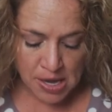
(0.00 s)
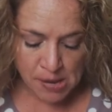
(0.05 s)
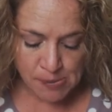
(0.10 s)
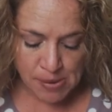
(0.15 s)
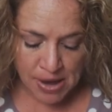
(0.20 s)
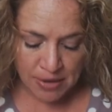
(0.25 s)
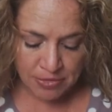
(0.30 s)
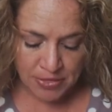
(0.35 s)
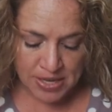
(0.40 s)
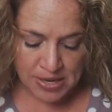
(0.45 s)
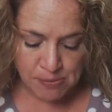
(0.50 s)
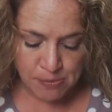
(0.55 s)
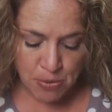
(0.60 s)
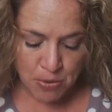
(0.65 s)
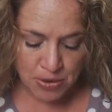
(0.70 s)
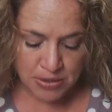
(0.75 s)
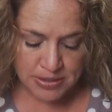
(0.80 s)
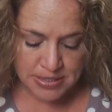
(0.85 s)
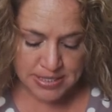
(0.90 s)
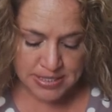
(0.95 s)
about the
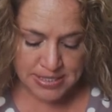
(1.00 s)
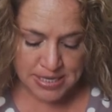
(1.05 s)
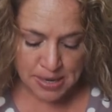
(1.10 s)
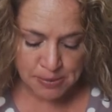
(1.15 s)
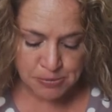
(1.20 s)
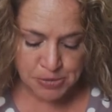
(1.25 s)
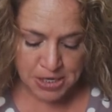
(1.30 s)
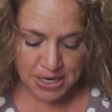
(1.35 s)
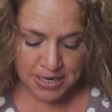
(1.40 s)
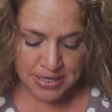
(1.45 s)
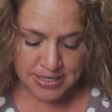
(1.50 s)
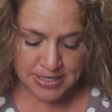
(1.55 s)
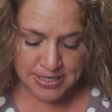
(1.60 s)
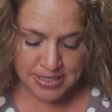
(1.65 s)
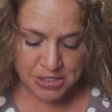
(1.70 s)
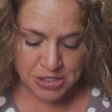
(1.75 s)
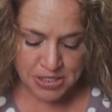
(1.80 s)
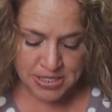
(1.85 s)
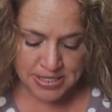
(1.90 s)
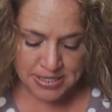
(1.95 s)
important subjects
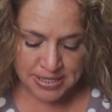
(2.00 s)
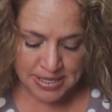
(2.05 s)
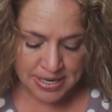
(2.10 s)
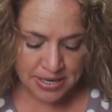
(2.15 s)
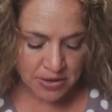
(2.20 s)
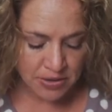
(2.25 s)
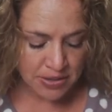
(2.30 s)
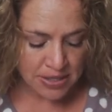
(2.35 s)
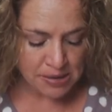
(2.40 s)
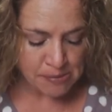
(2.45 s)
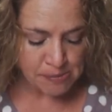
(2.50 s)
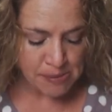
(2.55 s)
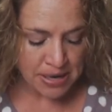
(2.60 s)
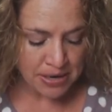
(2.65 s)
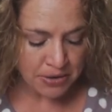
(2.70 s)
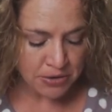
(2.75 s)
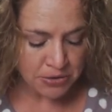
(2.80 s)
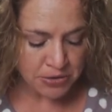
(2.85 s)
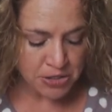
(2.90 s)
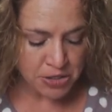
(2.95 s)
such as legal and
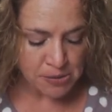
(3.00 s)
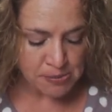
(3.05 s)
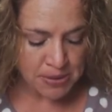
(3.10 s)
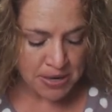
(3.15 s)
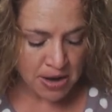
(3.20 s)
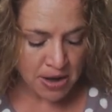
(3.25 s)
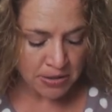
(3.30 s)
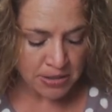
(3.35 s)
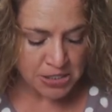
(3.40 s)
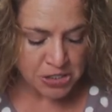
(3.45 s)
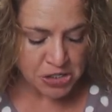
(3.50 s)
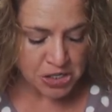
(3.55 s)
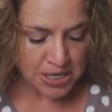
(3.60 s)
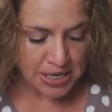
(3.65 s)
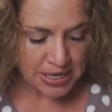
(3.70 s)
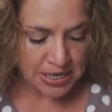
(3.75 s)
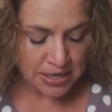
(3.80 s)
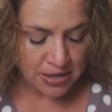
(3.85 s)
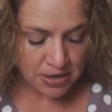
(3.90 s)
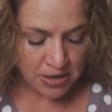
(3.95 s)
medical
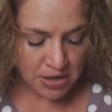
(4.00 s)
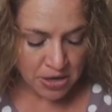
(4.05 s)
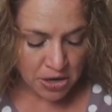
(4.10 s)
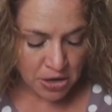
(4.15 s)
terminology.